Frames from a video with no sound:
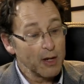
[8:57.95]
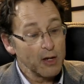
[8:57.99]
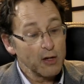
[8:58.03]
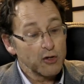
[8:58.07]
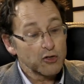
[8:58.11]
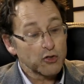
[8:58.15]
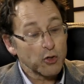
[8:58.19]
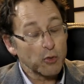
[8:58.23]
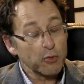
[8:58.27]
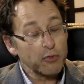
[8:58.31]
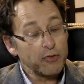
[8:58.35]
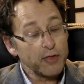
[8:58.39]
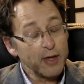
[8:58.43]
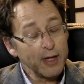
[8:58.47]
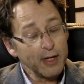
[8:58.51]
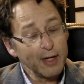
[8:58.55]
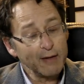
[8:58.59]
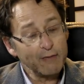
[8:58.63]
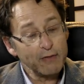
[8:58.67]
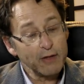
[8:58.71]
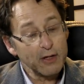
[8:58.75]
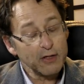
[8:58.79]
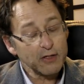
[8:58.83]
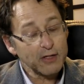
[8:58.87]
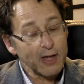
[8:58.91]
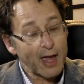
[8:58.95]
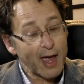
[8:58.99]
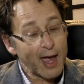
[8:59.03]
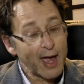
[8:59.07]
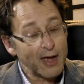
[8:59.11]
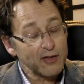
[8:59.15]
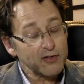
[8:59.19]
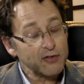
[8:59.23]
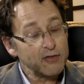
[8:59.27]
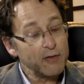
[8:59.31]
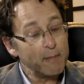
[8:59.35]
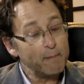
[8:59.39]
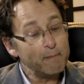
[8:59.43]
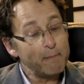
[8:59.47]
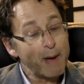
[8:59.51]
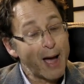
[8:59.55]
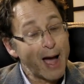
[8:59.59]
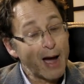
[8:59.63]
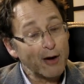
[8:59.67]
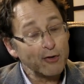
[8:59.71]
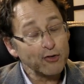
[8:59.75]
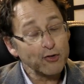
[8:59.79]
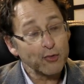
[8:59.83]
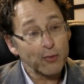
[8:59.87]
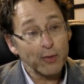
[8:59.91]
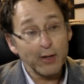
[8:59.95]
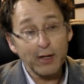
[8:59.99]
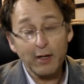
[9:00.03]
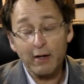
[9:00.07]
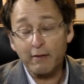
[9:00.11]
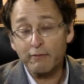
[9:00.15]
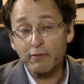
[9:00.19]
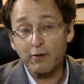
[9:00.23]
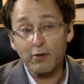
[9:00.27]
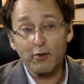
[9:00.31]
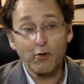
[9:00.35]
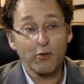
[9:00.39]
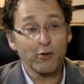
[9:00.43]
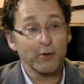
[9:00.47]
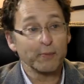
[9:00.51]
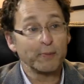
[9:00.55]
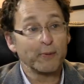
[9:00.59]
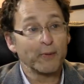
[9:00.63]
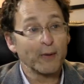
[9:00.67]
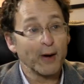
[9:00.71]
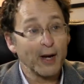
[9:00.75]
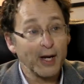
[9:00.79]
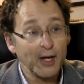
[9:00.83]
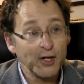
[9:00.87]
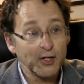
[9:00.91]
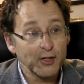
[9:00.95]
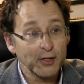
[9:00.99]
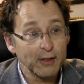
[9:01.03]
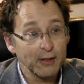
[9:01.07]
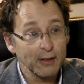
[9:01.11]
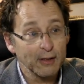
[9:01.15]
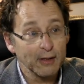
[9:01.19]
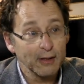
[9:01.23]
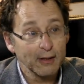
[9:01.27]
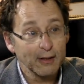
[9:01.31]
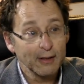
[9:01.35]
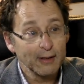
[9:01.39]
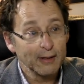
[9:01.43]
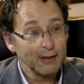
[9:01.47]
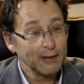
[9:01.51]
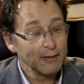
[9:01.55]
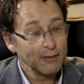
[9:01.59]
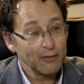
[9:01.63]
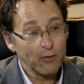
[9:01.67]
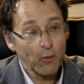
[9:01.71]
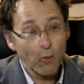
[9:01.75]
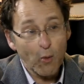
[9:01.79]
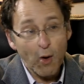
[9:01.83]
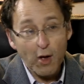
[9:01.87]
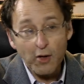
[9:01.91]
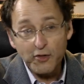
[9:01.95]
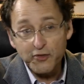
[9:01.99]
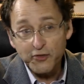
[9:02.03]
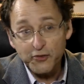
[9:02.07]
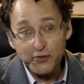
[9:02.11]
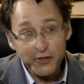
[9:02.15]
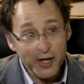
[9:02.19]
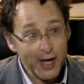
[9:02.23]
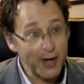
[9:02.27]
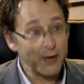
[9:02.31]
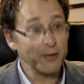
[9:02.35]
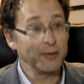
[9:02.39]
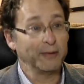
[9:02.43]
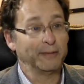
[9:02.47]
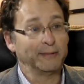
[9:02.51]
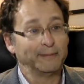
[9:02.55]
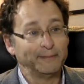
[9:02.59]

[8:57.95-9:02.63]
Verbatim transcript: So think of this as the boundary of the corporation, the walls are down.